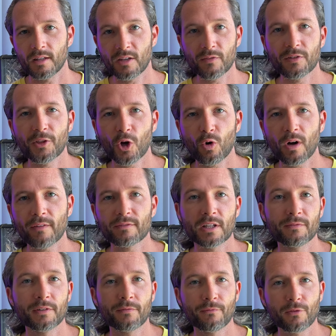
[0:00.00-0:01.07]
Even though I've
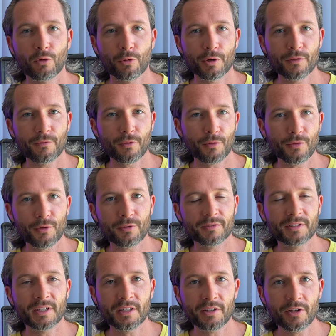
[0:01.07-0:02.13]
lived in Florida for
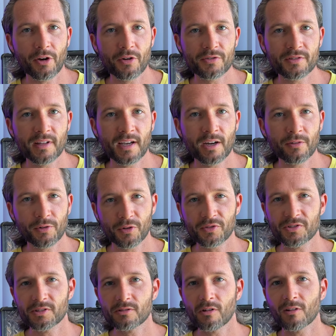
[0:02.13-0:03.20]
thirteen years now, there's
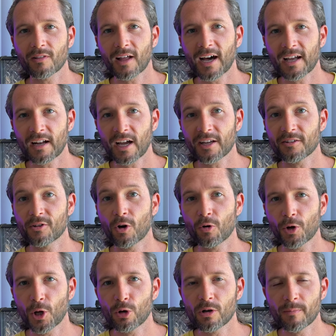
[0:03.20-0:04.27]
still a lot I don't
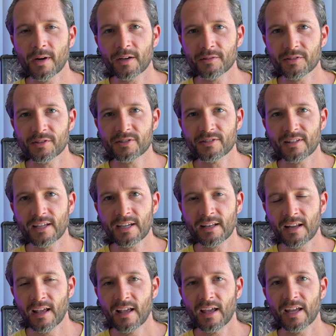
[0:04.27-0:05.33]
know about this state,
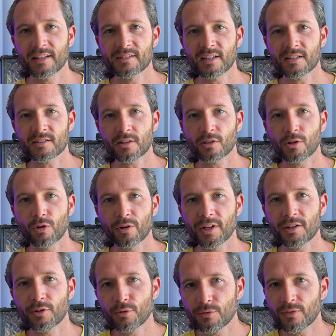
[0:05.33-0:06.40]
and since
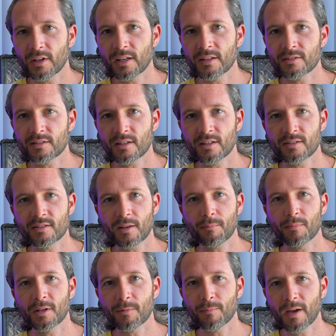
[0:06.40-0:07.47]
learning new things is a
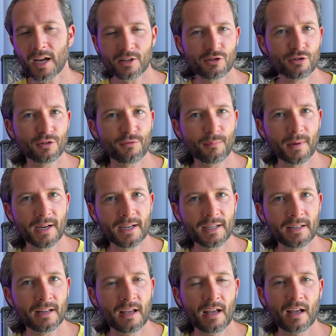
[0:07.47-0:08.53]
big passion of
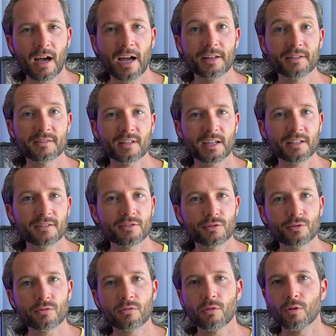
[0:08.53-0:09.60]
mine, I decided
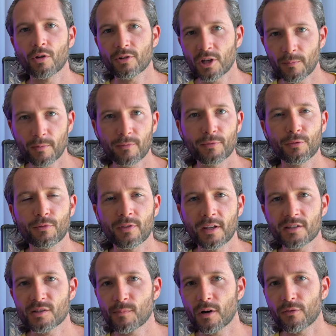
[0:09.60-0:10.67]
to look up a few
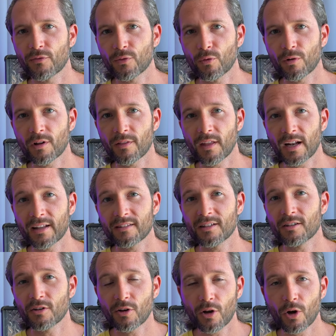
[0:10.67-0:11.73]
things about Florida that I
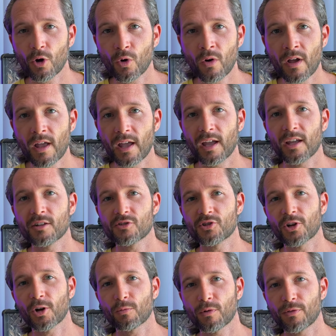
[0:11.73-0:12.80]
didn't know and
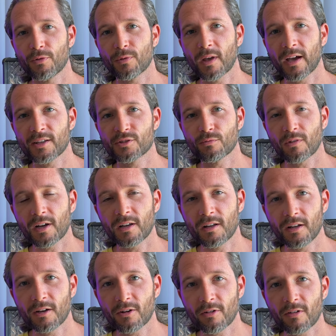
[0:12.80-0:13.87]
share it with you guys right
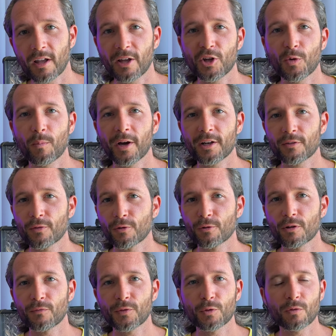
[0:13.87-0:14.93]
here. And you might have heard
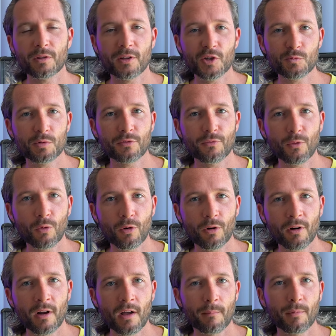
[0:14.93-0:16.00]
a few of these
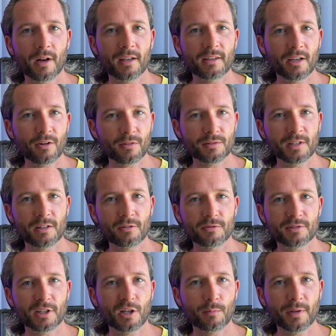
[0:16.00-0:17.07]
before, but I guarantee there's
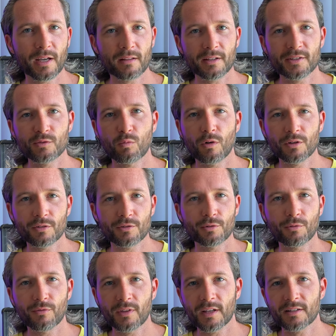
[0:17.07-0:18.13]
going to be at least one or
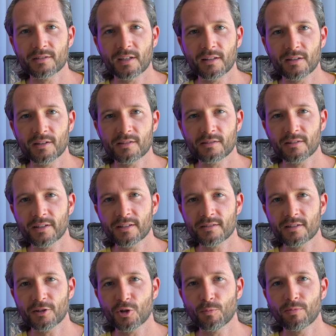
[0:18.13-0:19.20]
two things on this
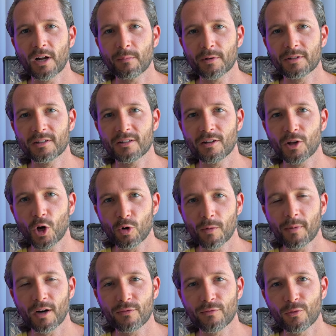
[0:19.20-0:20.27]
list that you probably didn't know
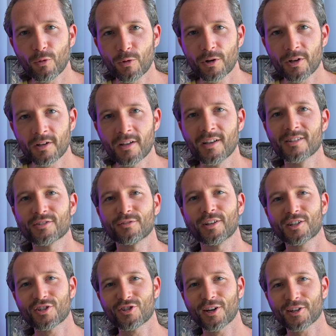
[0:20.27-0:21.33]
about Florida, so
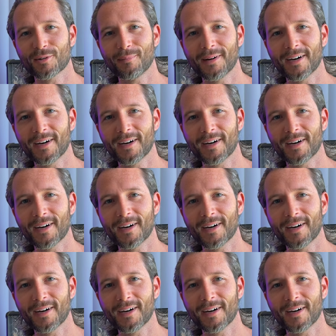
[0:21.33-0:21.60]
let's check them